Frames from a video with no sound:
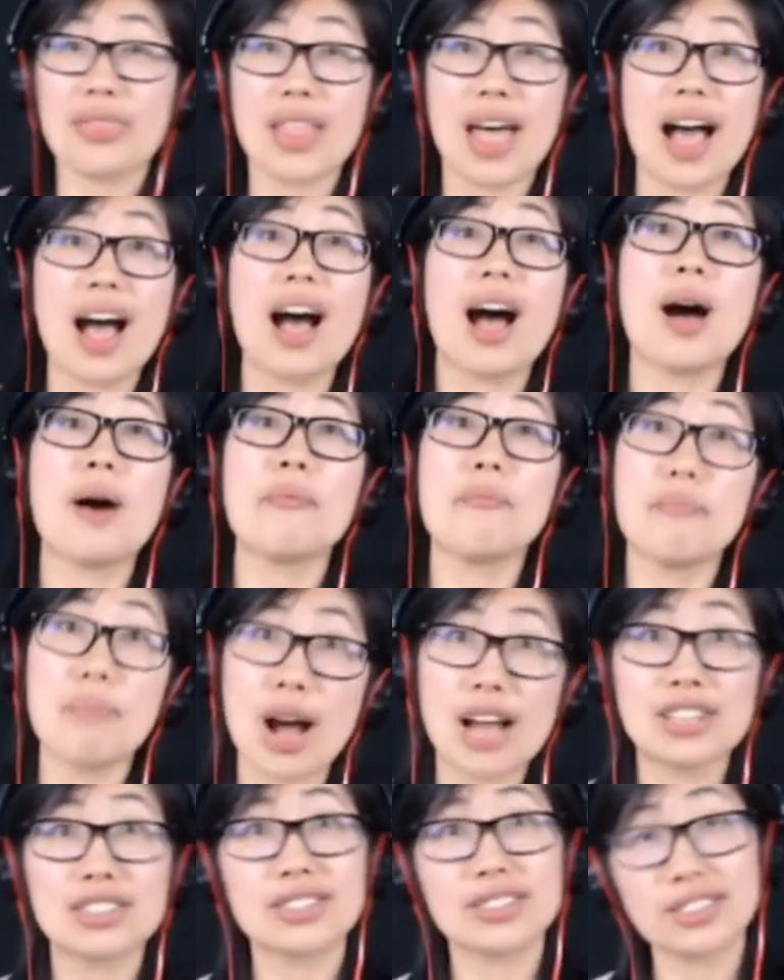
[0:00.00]
The
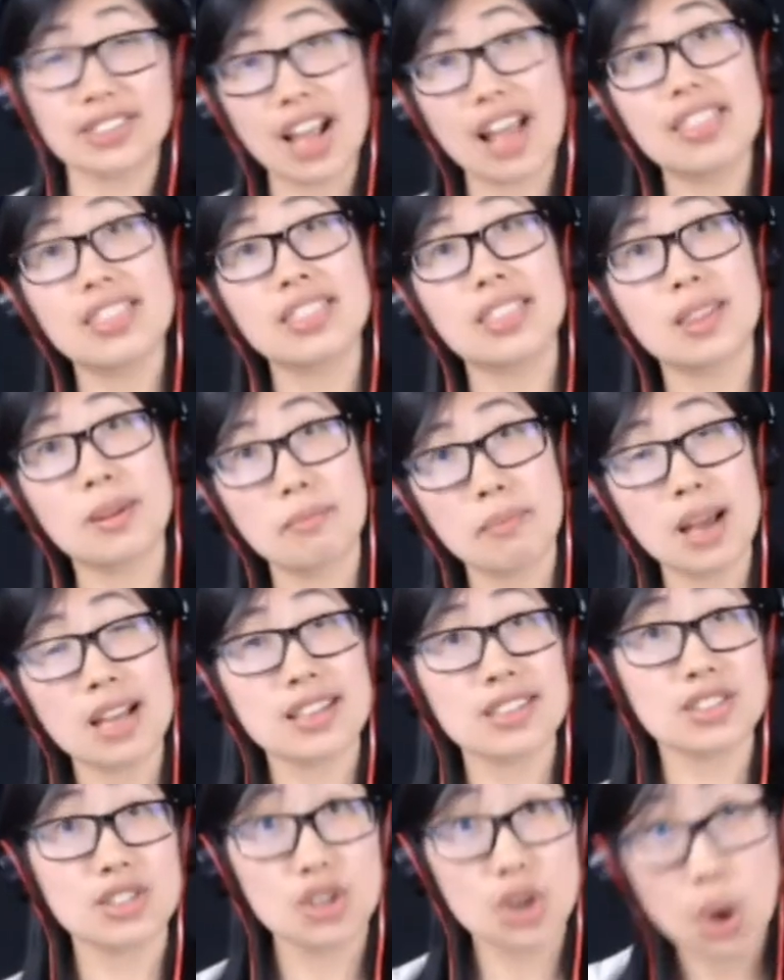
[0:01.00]
monsters on the bus
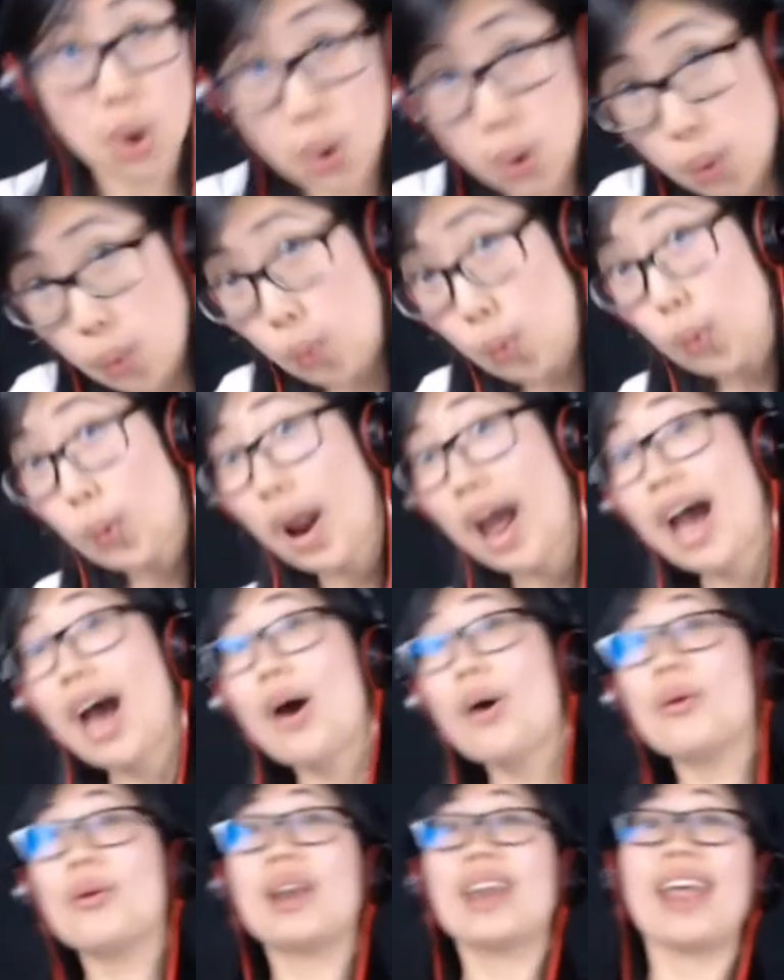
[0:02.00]
turn
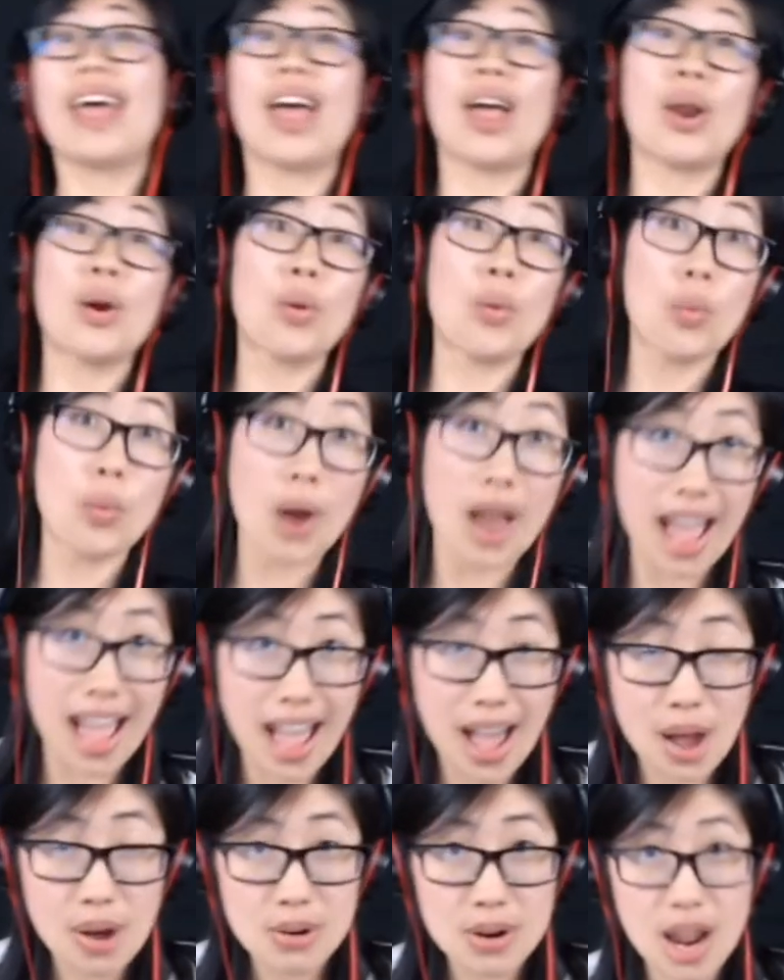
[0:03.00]
round and
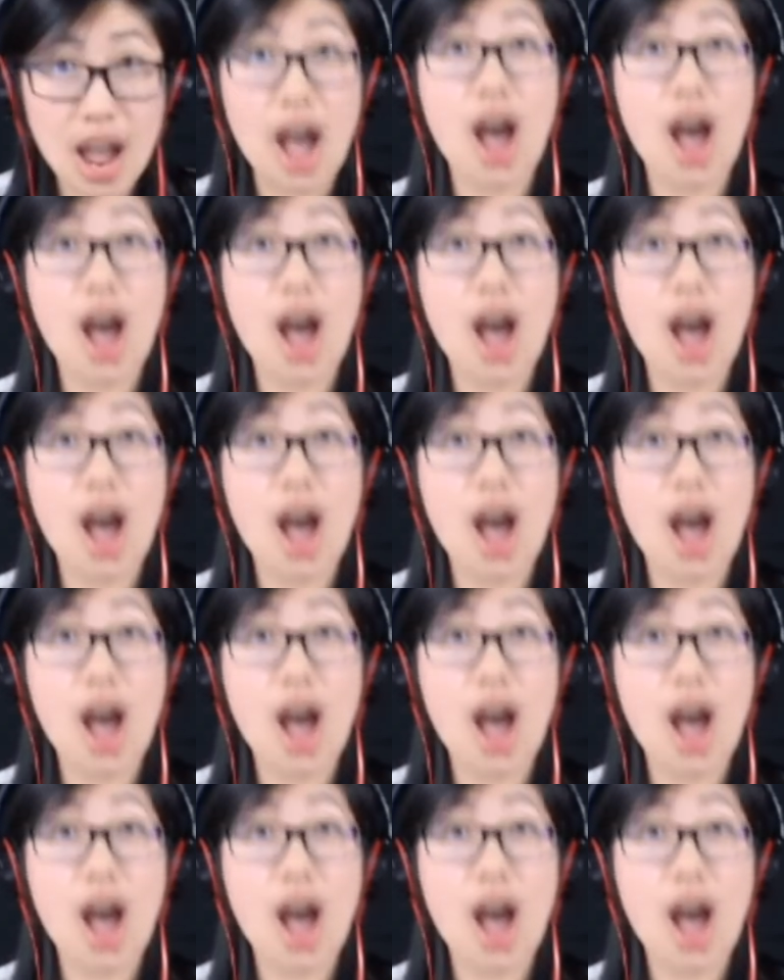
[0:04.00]
round,